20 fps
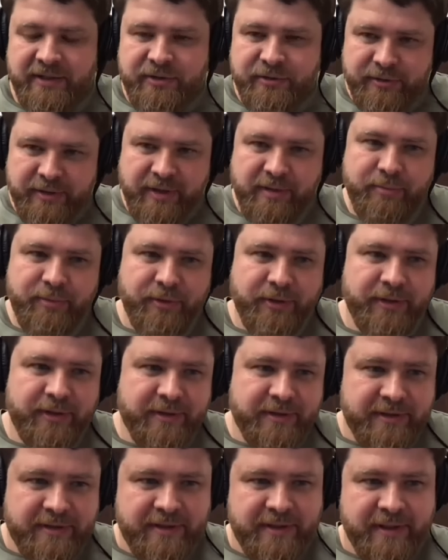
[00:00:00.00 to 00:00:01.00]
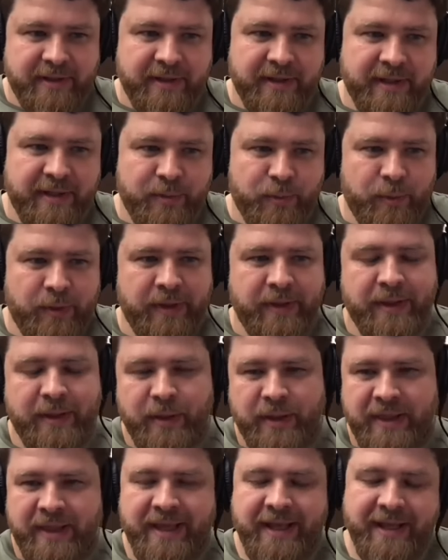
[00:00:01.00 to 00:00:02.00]
internal products, and that we
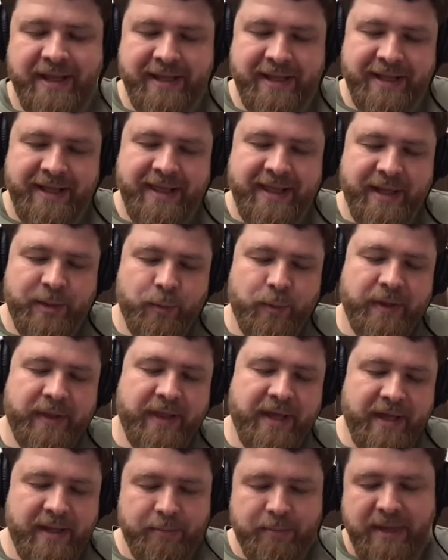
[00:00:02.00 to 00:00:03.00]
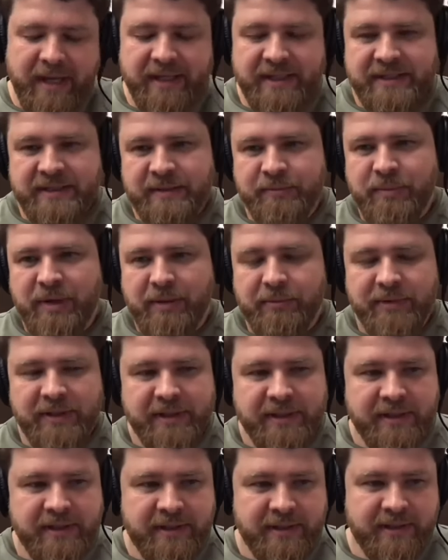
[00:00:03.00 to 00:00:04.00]
then made
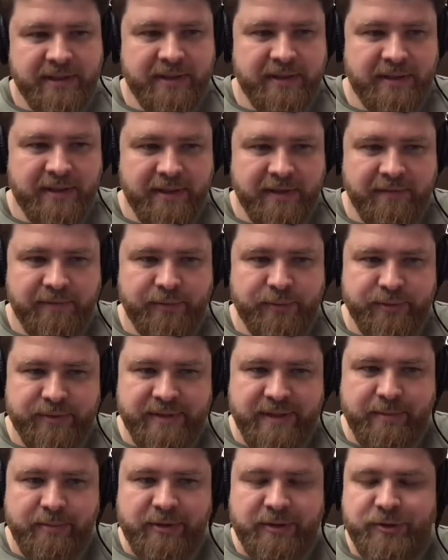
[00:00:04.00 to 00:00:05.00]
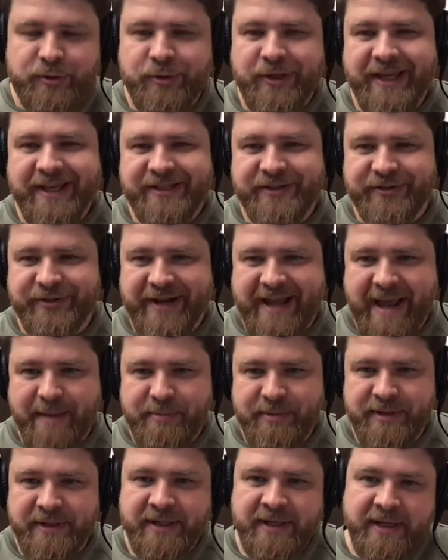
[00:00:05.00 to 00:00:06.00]
public, like for example, Together
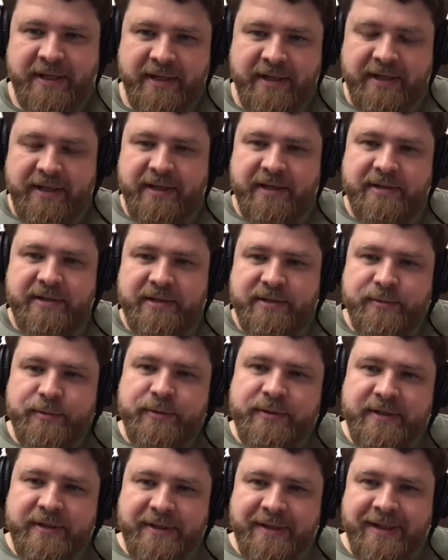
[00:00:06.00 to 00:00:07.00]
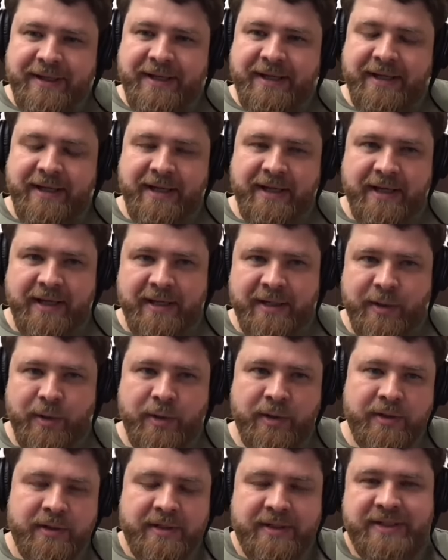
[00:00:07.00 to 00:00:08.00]
app. This was like a
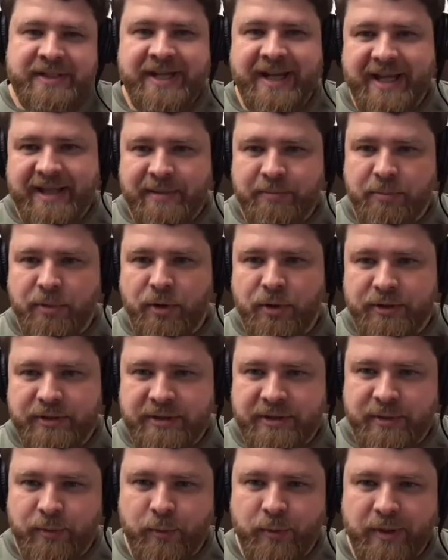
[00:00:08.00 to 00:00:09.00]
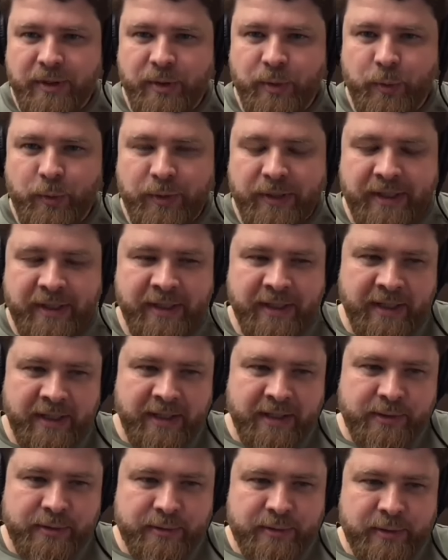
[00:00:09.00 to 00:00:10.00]
chat bot where we
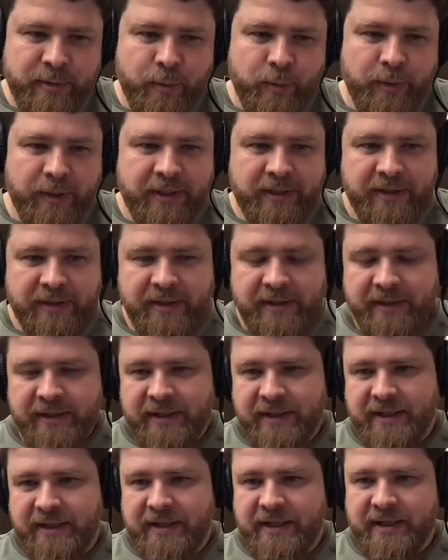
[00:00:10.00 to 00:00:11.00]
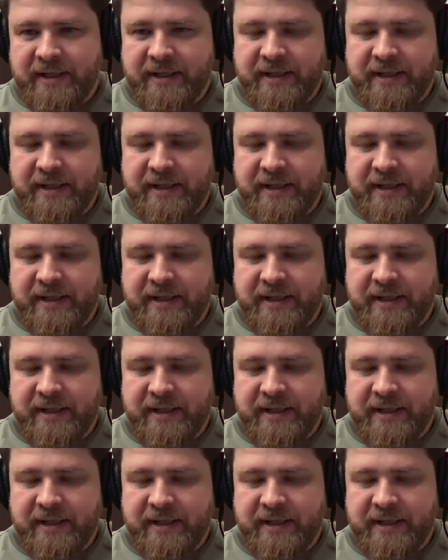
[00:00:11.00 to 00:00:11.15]
could quickly